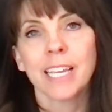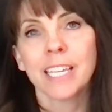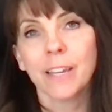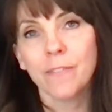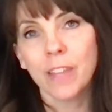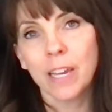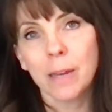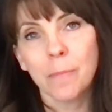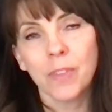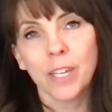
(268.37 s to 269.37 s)
Give
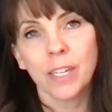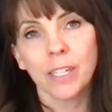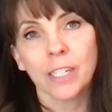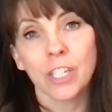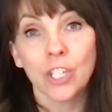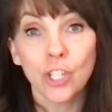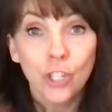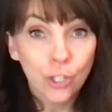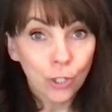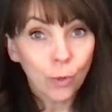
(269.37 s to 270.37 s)
them the
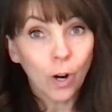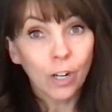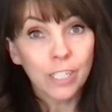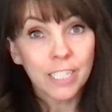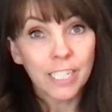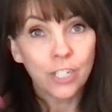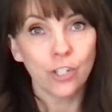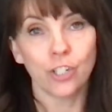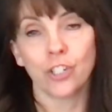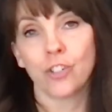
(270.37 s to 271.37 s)
you are a
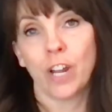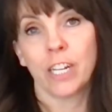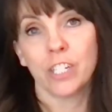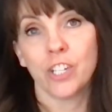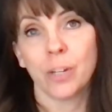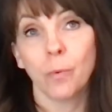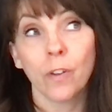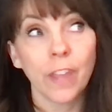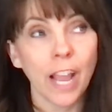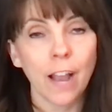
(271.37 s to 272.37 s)
teacher strategy
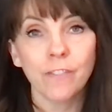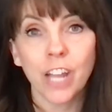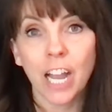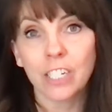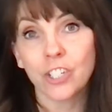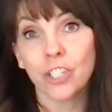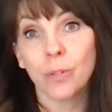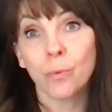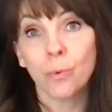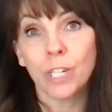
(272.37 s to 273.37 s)
where they have to
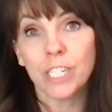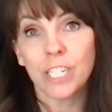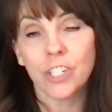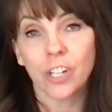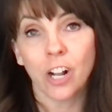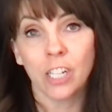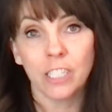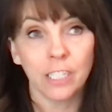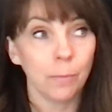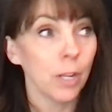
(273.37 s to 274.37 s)
actually reteach a
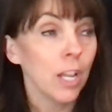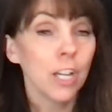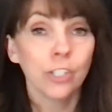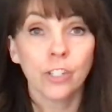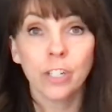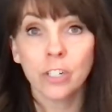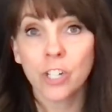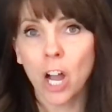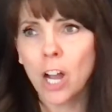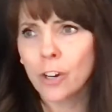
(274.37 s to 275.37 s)
concept to their
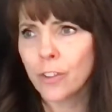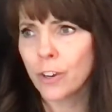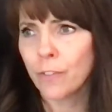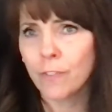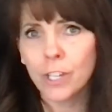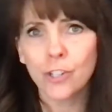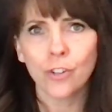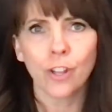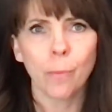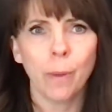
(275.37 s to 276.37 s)
dog or their fish
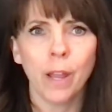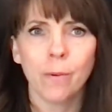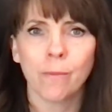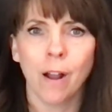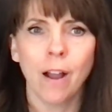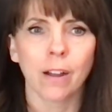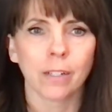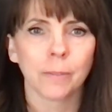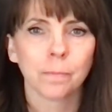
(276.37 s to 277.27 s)
or their pet rock.